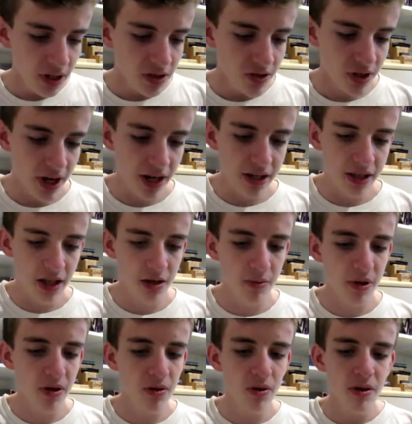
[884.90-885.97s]
yeah, and then the
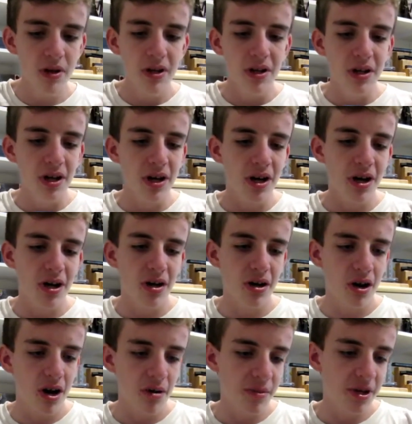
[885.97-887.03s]
middle,
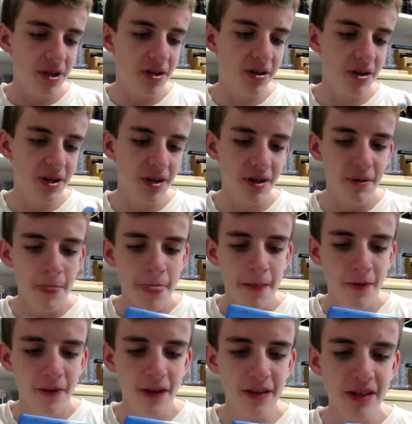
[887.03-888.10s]

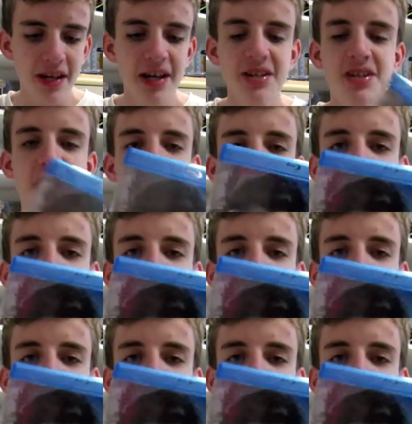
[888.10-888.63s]
without the case kind